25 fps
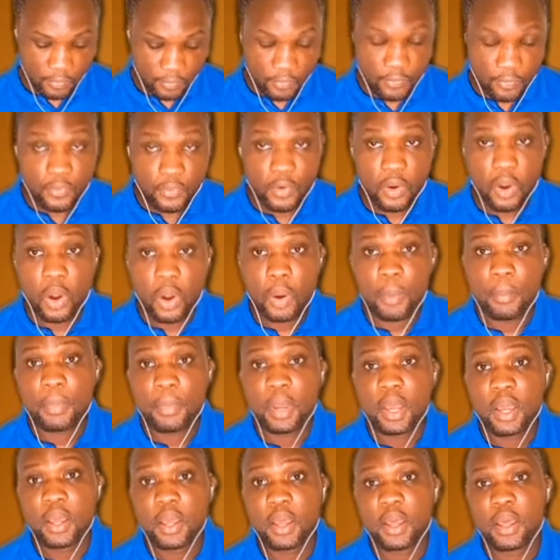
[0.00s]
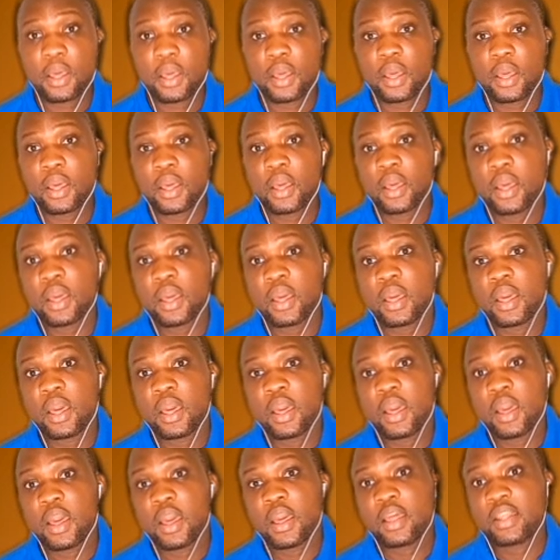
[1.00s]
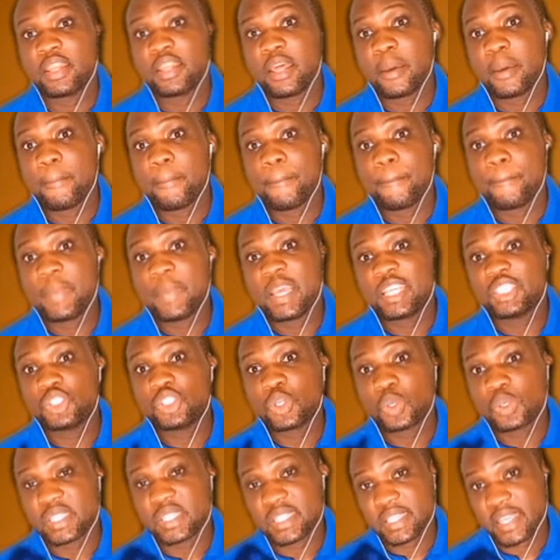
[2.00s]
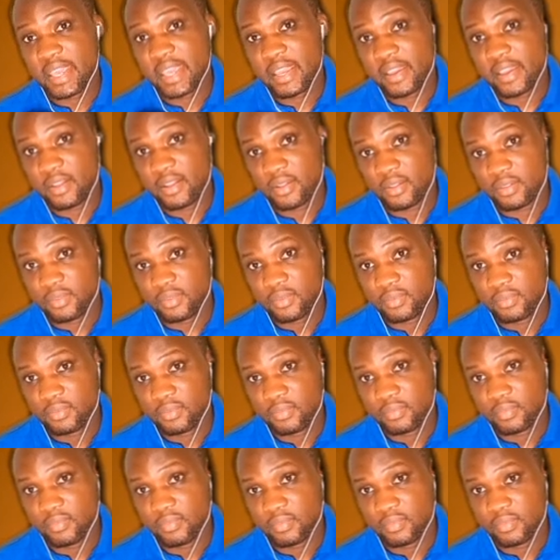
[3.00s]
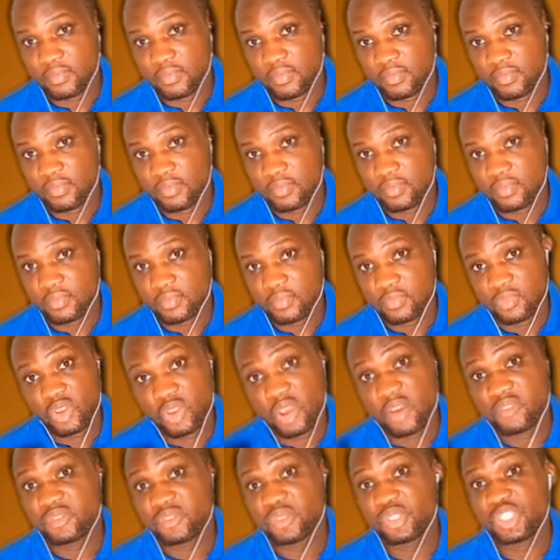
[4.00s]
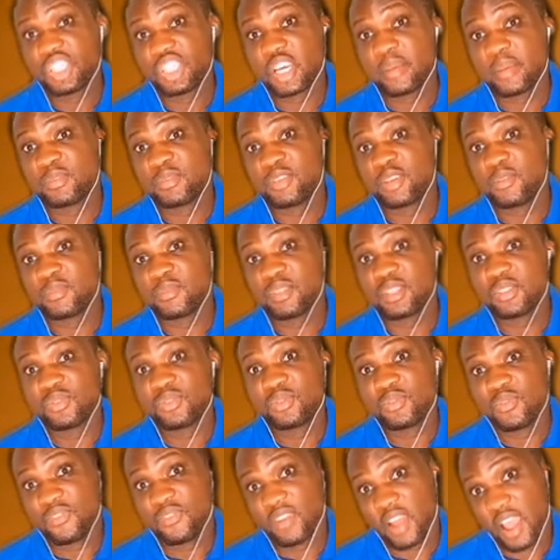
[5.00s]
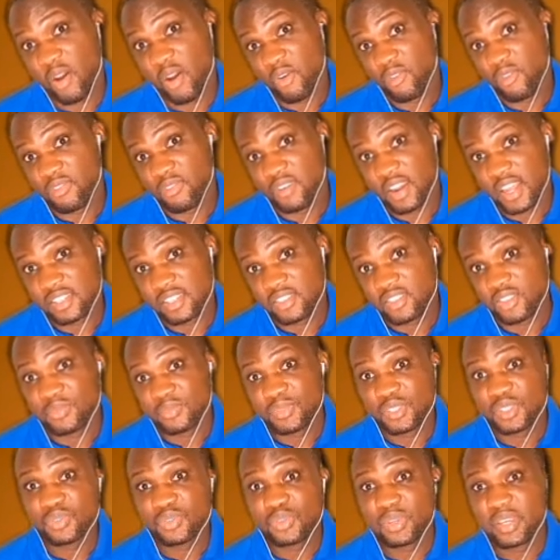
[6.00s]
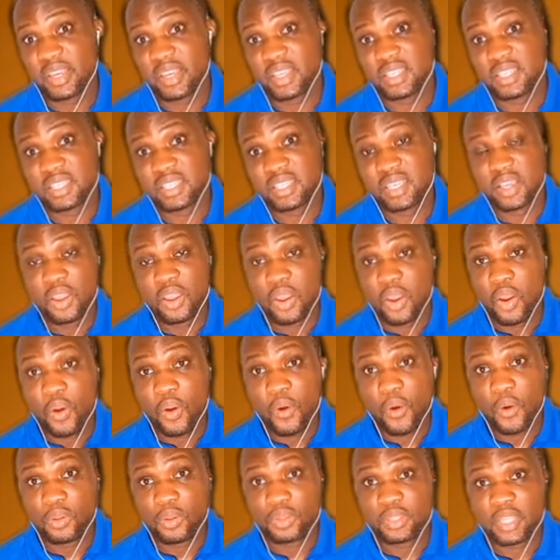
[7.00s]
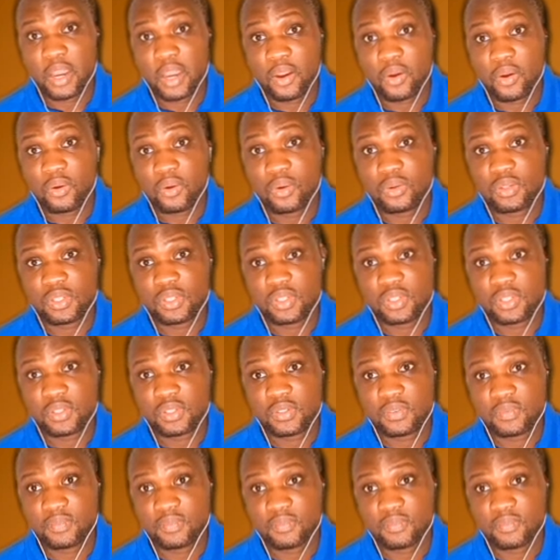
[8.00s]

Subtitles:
from the major scale. You have to sharp something to or flat something to get altered chords.